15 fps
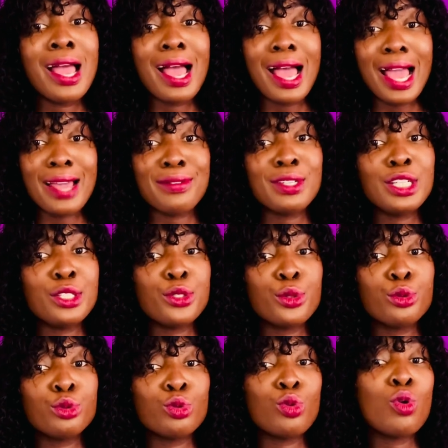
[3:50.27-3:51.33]
I really
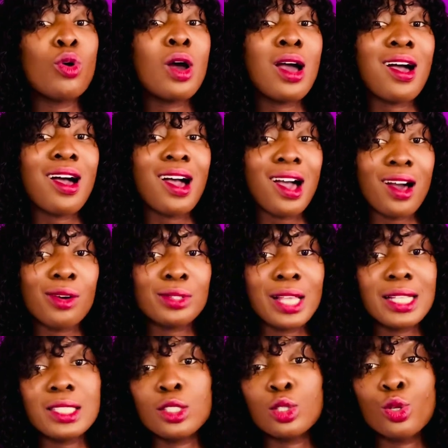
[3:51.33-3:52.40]
don't know how
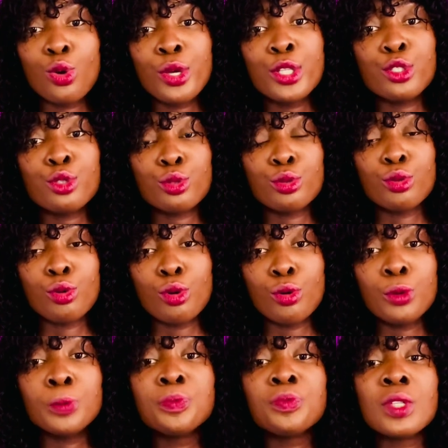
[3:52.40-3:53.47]
that is going to
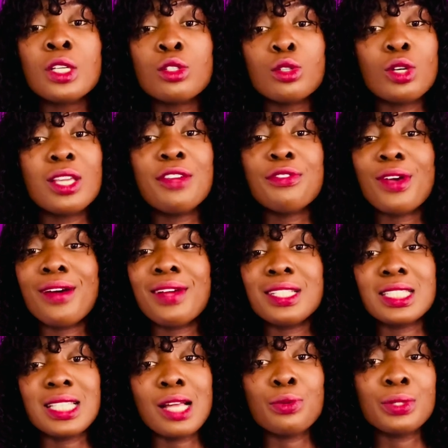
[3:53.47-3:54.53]
go. So if you are
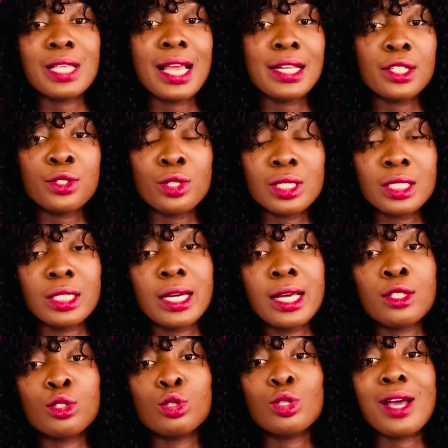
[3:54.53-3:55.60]
registered with any nursing
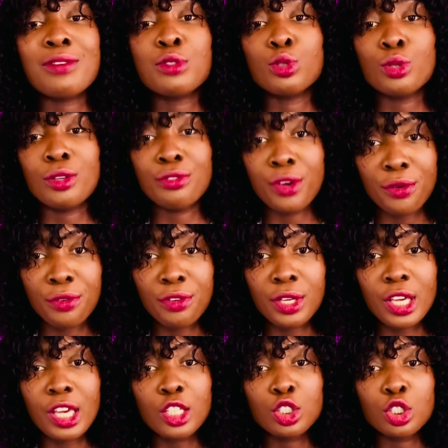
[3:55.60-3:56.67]
council, you have to do a
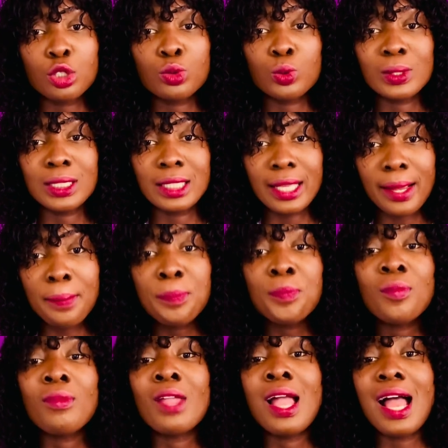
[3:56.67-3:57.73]
verification with them.
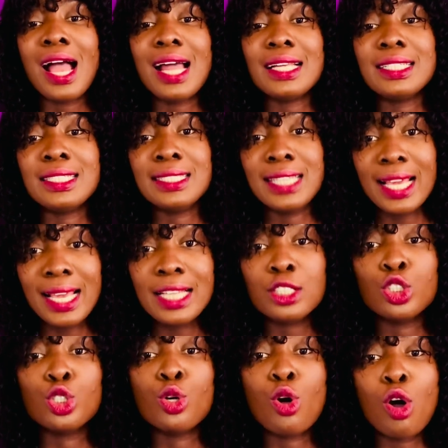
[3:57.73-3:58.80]
And then
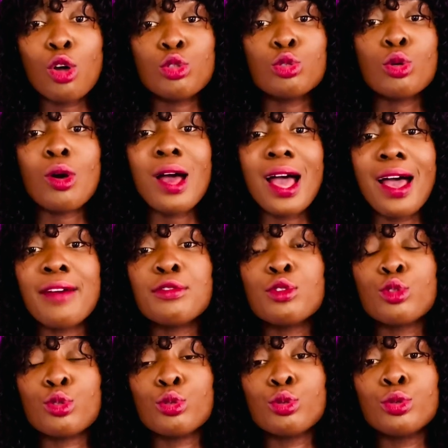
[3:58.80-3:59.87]
you also have
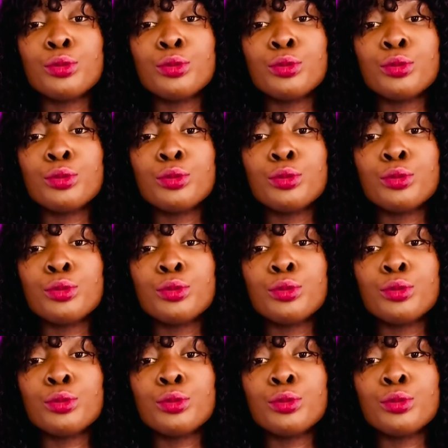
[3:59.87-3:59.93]
to